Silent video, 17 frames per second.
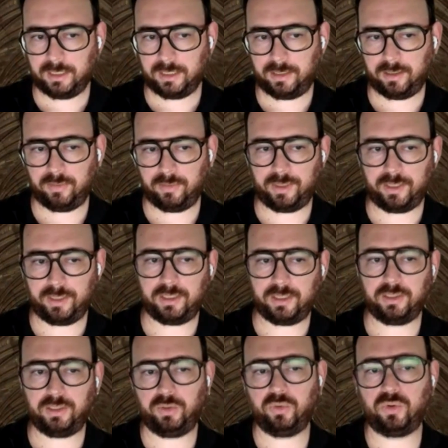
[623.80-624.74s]

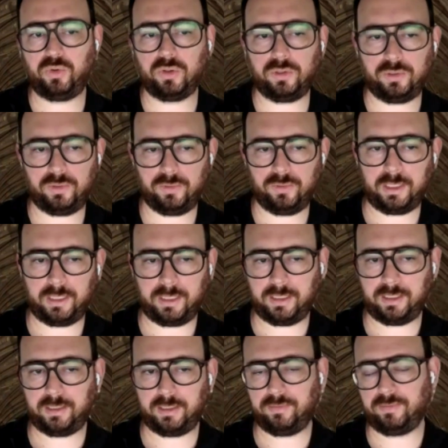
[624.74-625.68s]
Theoretically, you could do
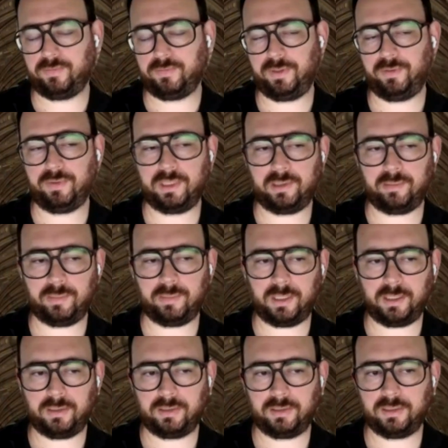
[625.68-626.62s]
that and rerun the
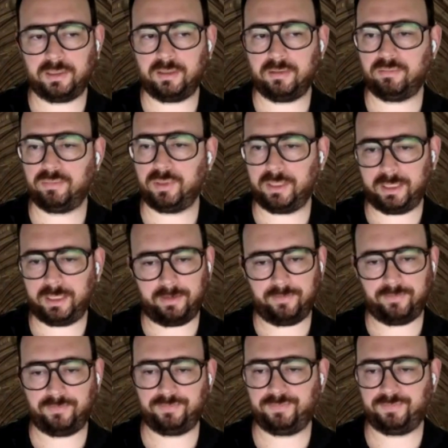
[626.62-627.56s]
model, but
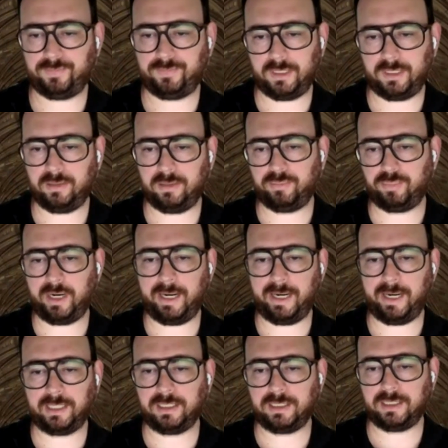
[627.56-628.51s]
I've in
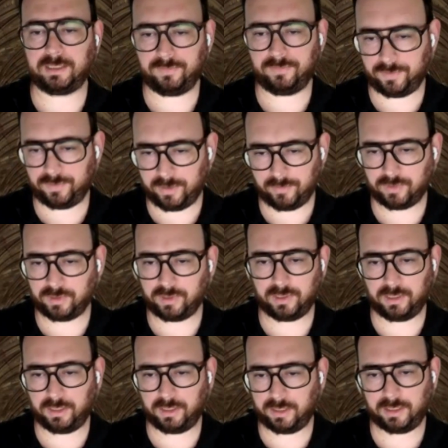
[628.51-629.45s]
practice never
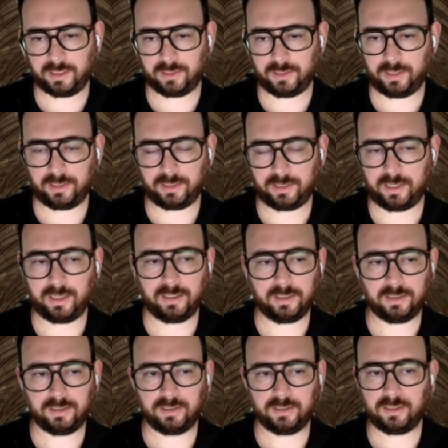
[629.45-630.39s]
done anything like that.
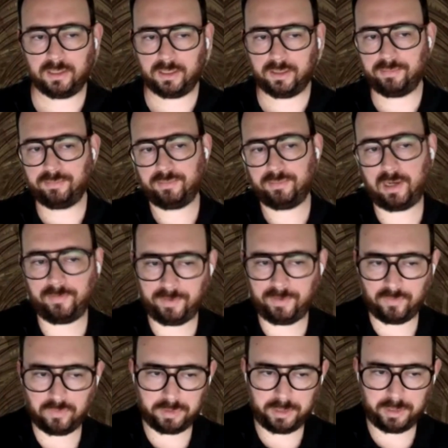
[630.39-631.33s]
I've
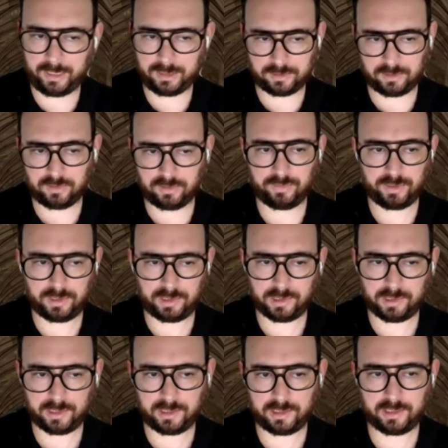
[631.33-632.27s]
never been asked to do
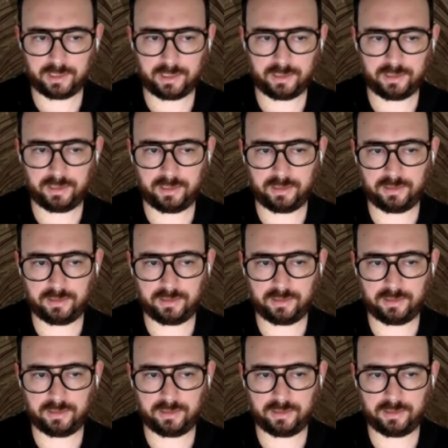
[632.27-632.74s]
anything like that